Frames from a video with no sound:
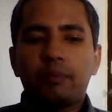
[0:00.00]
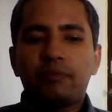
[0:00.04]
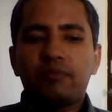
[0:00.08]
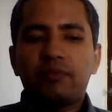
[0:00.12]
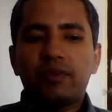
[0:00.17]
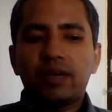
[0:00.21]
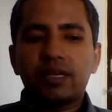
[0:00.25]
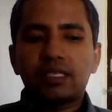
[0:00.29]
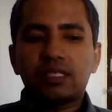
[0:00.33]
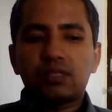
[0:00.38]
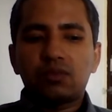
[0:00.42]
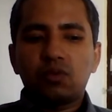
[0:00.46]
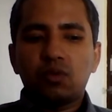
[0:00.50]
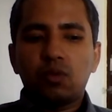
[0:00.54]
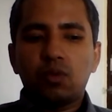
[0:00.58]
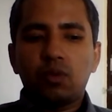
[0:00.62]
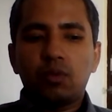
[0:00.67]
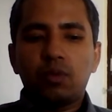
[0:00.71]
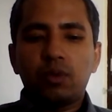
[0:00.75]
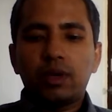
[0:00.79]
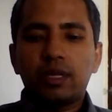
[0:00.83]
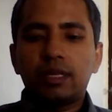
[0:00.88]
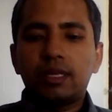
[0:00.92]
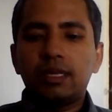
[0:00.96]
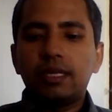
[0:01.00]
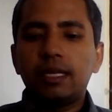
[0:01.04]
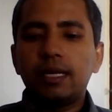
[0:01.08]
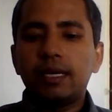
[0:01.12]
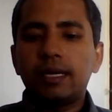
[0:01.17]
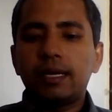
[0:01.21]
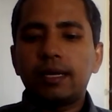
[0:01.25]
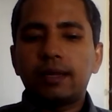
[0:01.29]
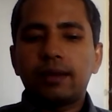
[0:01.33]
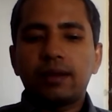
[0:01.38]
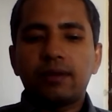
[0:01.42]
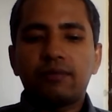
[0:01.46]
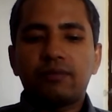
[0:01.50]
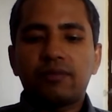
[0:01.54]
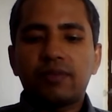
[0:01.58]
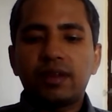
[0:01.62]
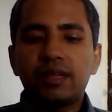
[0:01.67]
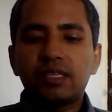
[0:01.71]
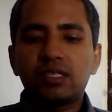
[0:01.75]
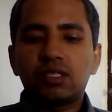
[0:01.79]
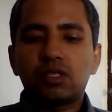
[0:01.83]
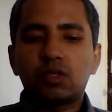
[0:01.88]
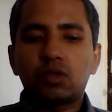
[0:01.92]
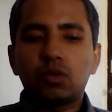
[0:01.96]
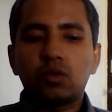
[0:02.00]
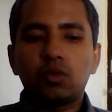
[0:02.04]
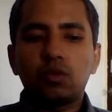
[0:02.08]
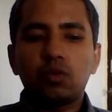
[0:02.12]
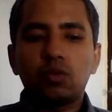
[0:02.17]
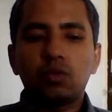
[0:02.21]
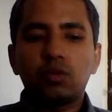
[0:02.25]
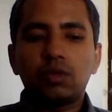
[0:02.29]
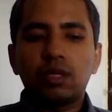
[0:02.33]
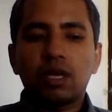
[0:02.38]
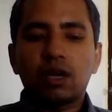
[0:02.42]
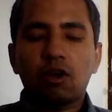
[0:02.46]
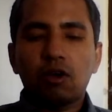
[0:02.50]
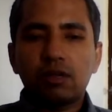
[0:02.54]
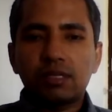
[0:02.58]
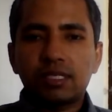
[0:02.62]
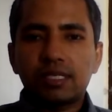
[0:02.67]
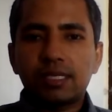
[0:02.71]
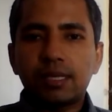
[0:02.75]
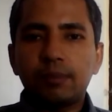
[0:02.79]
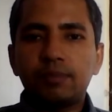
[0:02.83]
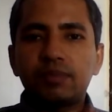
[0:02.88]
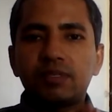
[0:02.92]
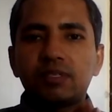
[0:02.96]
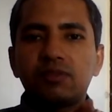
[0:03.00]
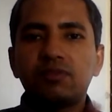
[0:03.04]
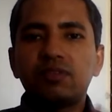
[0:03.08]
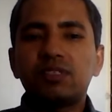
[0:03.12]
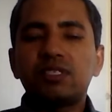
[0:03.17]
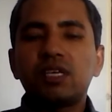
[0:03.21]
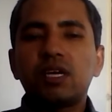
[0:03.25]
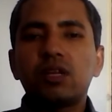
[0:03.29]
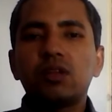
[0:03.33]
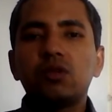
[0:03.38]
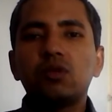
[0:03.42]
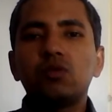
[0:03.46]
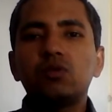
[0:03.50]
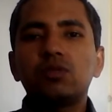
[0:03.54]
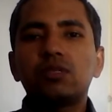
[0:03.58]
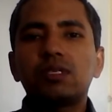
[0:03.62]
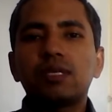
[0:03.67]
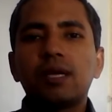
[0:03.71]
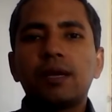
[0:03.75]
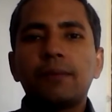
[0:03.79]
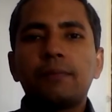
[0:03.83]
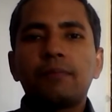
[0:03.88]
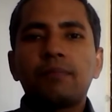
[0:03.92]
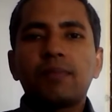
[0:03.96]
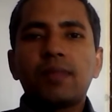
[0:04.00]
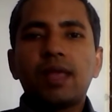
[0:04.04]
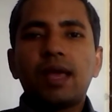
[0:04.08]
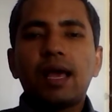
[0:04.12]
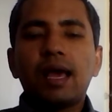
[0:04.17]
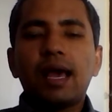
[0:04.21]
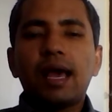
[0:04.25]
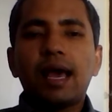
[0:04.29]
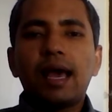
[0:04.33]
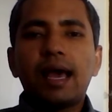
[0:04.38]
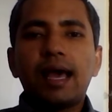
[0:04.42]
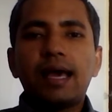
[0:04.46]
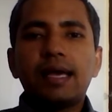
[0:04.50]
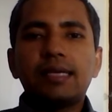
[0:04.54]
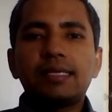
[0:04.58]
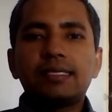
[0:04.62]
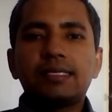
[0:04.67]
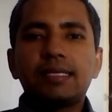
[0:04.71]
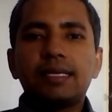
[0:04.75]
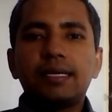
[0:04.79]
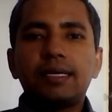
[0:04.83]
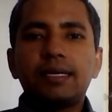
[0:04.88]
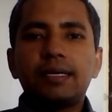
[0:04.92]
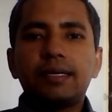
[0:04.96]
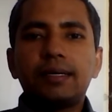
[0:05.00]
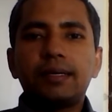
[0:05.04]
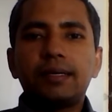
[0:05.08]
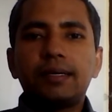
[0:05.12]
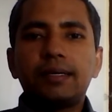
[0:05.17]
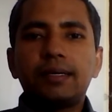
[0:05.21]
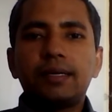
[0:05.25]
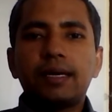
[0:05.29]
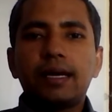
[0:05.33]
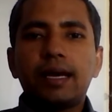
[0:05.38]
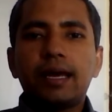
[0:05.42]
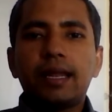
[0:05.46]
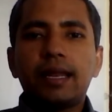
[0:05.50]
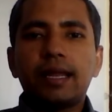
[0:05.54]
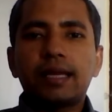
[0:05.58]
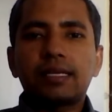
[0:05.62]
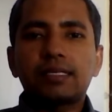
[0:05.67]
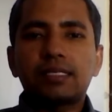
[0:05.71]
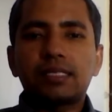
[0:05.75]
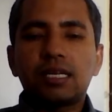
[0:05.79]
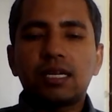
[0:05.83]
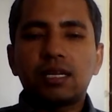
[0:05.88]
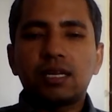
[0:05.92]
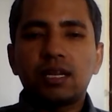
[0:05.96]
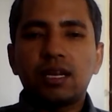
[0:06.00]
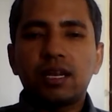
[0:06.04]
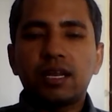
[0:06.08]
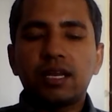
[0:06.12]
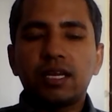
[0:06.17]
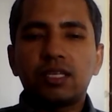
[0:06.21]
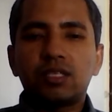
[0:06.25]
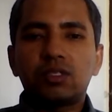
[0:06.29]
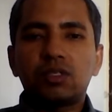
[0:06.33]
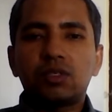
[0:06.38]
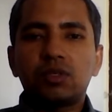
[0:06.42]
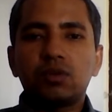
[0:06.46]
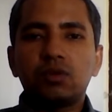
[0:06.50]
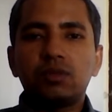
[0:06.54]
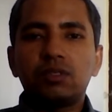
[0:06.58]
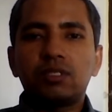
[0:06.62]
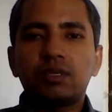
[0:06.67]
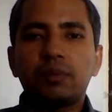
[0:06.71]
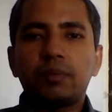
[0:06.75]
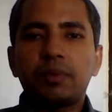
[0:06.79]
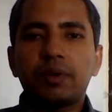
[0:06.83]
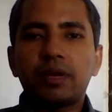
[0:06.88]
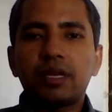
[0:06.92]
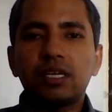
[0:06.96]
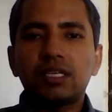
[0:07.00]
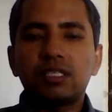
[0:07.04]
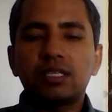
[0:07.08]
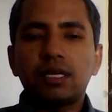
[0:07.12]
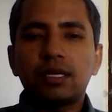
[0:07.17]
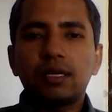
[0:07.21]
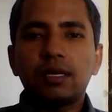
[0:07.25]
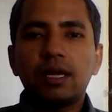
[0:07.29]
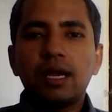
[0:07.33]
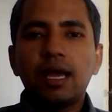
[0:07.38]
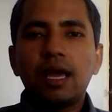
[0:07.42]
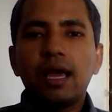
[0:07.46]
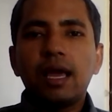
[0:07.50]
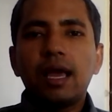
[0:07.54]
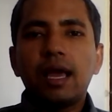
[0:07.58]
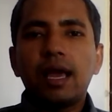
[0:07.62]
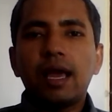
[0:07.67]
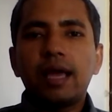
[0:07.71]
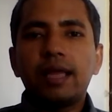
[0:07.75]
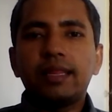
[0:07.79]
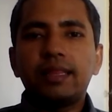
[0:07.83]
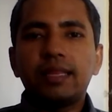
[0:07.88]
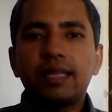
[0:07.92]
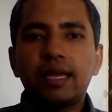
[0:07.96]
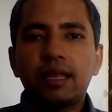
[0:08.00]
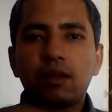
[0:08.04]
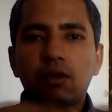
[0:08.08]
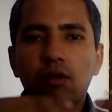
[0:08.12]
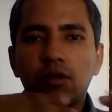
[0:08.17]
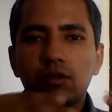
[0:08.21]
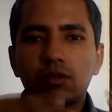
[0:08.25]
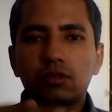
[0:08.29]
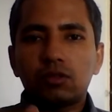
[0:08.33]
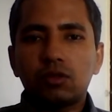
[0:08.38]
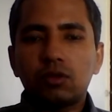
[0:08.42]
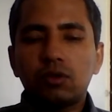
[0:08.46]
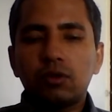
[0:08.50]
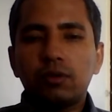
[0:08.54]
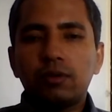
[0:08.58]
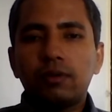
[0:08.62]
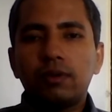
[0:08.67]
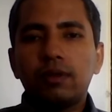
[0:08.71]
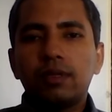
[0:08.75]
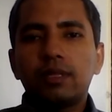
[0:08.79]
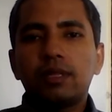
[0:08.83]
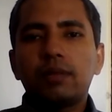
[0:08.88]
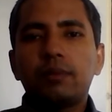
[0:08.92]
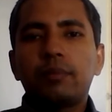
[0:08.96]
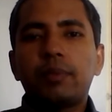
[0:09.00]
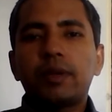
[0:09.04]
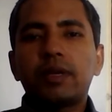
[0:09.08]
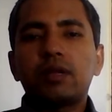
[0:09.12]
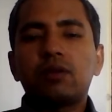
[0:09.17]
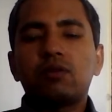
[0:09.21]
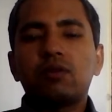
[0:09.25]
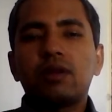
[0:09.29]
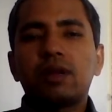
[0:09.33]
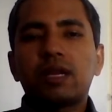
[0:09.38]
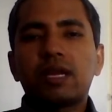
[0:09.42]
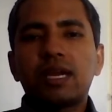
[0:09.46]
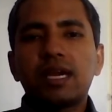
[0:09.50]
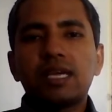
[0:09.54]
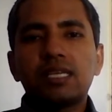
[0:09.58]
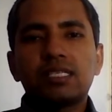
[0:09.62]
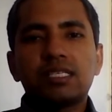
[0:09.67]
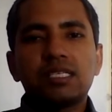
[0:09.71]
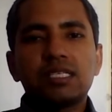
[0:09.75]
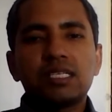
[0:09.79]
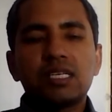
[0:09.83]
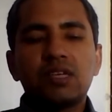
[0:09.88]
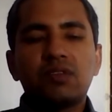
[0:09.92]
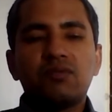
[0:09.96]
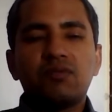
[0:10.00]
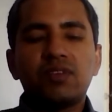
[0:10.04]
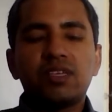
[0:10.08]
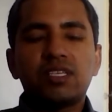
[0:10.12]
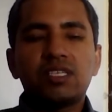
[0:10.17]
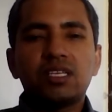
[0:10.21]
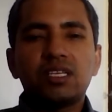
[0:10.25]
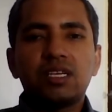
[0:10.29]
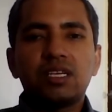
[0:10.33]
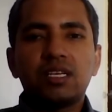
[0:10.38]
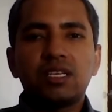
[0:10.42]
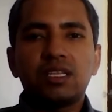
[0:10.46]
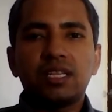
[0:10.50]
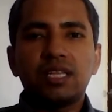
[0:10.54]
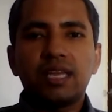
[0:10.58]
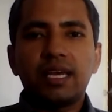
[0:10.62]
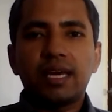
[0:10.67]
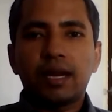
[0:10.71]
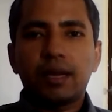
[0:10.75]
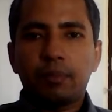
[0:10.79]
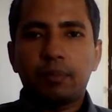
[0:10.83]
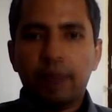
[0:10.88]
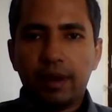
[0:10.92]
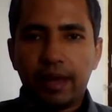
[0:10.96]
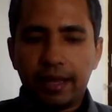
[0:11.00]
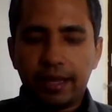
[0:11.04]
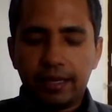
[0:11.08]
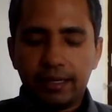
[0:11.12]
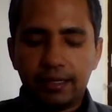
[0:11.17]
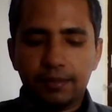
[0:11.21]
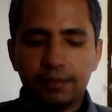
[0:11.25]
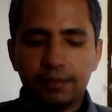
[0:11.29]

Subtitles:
first with the reference to the concepts which are used as an external aid to interpretation, and then also the particular cases in which they are applied.